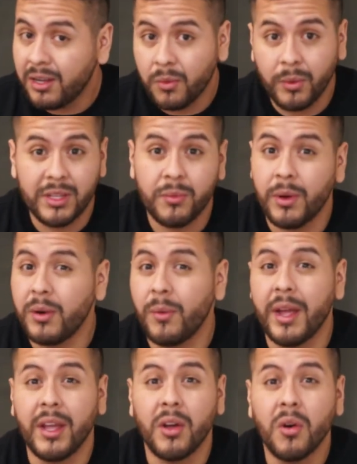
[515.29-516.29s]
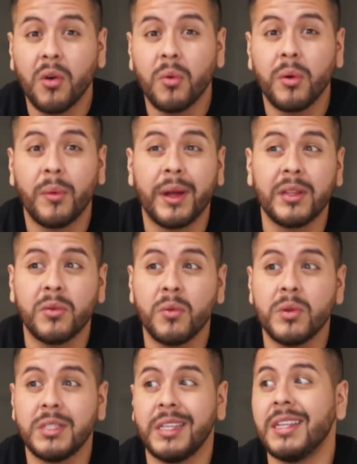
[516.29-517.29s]
Which way do I go? What do I do?
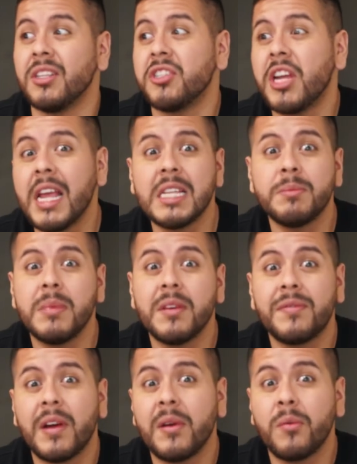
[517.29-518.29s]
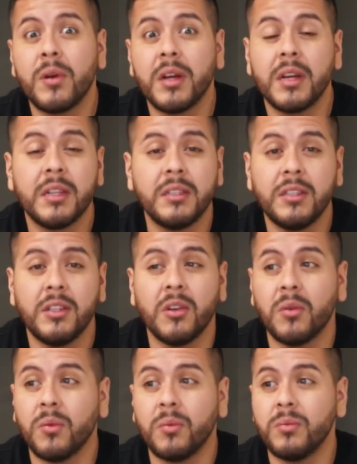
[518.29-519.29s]
Is he gonna chase me if I run? You
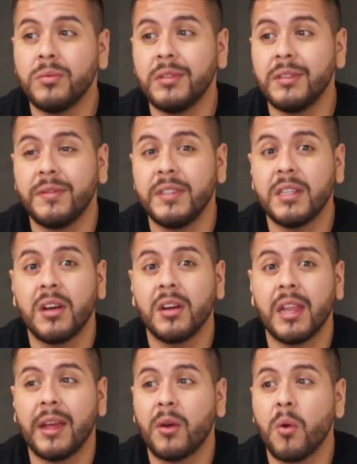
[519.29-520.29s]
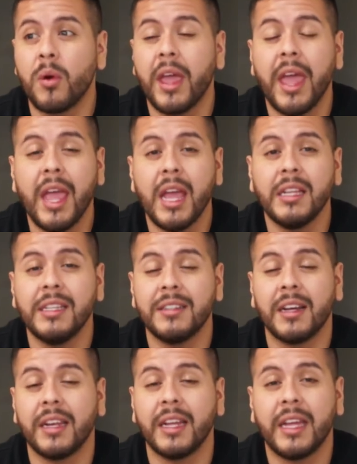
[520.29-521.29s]
know, if he's on like cocaine, he's not
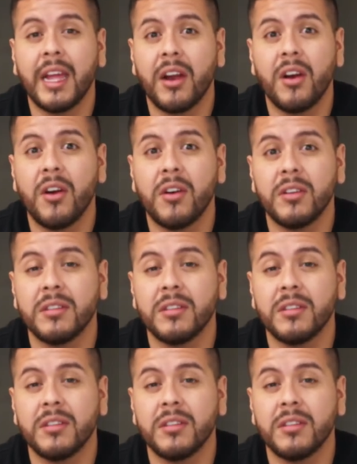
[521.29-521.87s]
gonna care.